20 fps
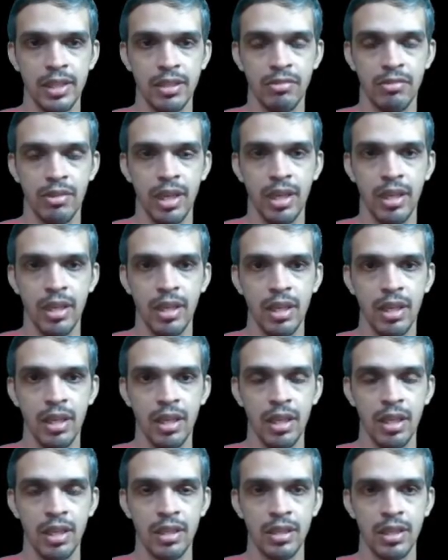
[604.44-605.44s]
case is when
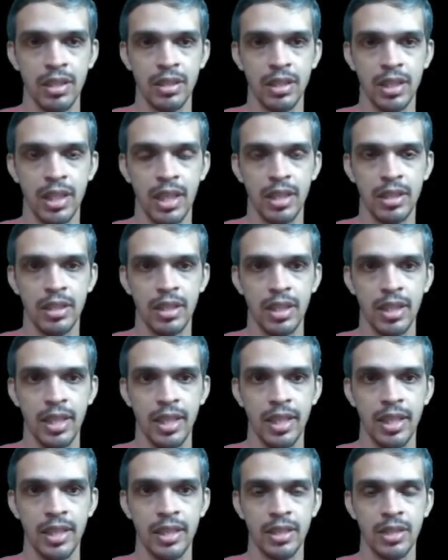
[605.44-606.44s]
the
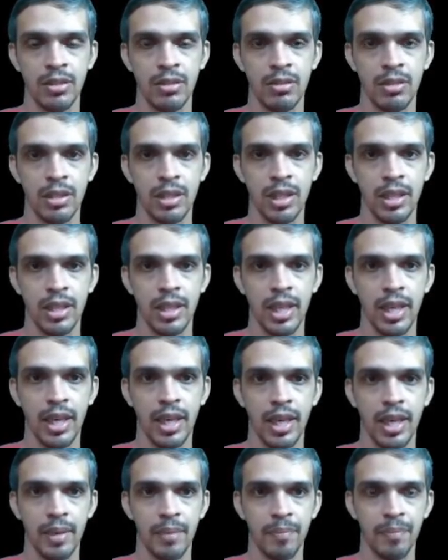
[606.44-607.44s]
search key is not
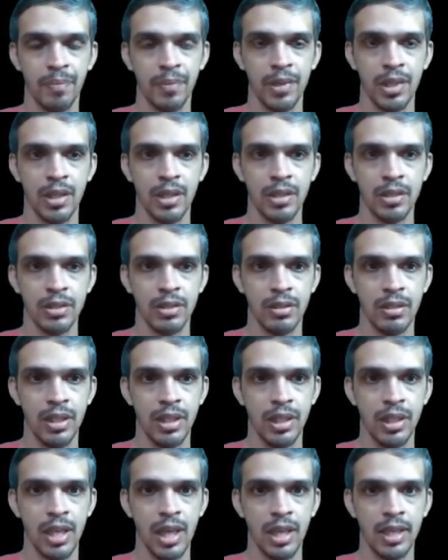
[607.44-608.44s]
in the array.
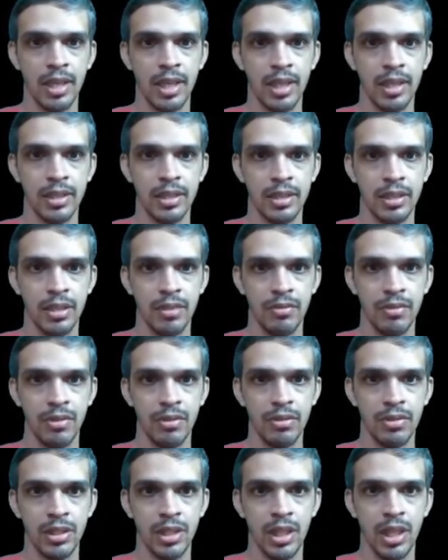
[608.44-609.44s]
So in that case,
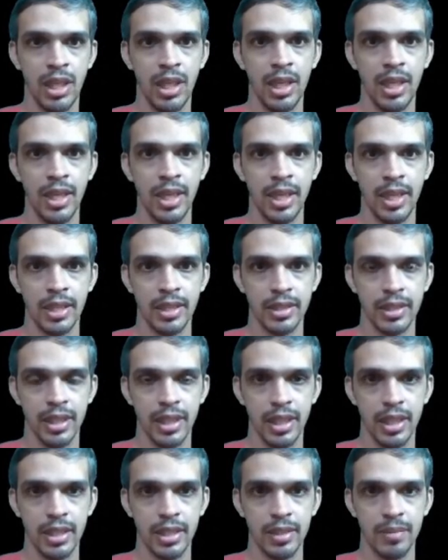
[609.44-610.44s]
if you see
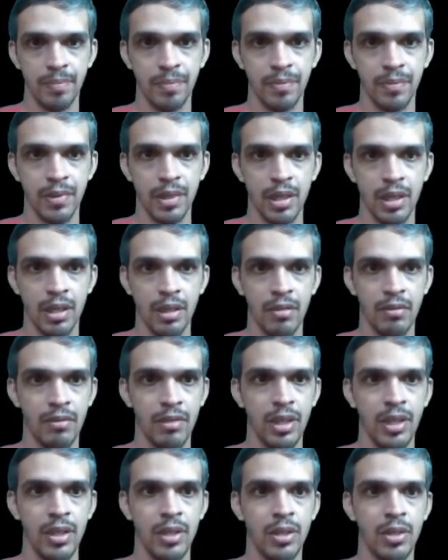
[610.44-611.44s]
linear search,
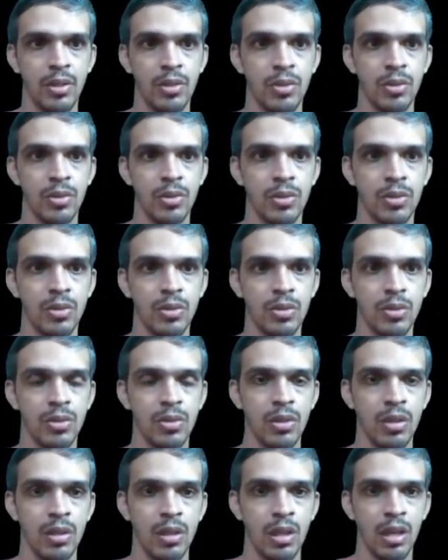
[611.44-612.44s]
we need
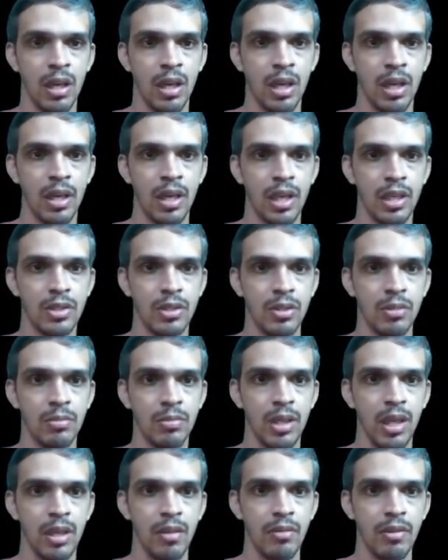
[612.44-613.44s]
to and
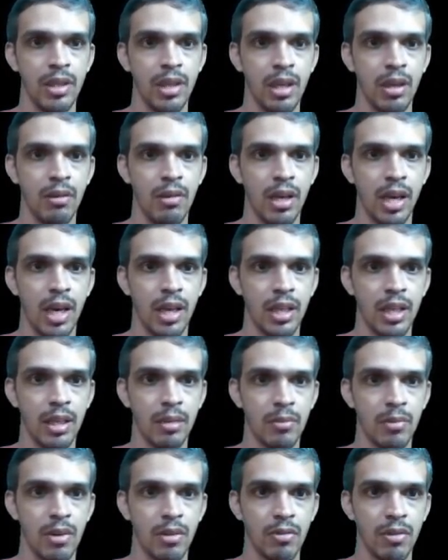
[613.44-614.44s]
assume that we have a
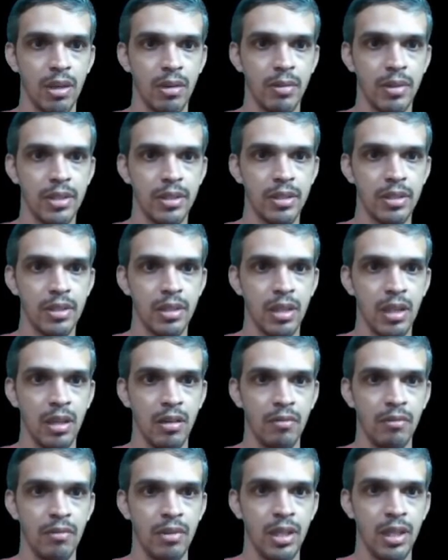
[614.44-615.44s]
large number of elements.
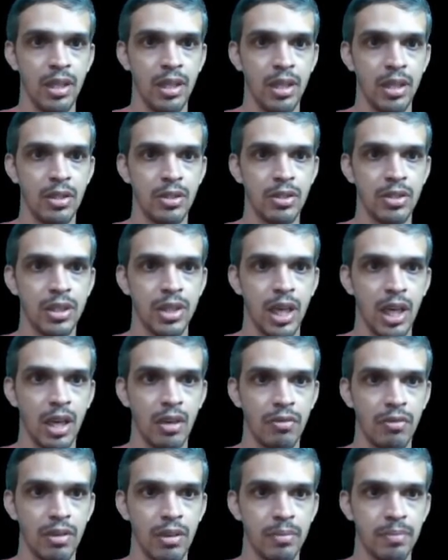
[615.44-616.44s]
We need to
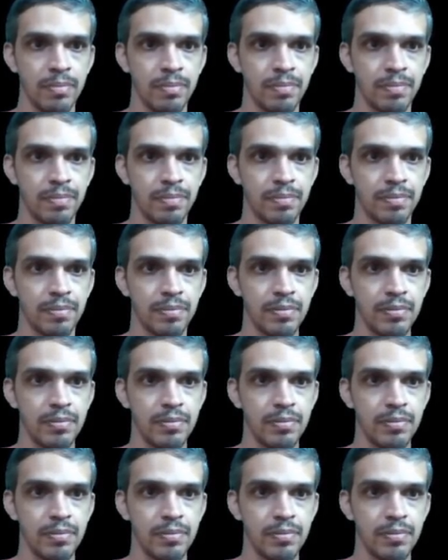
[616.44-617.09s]
start from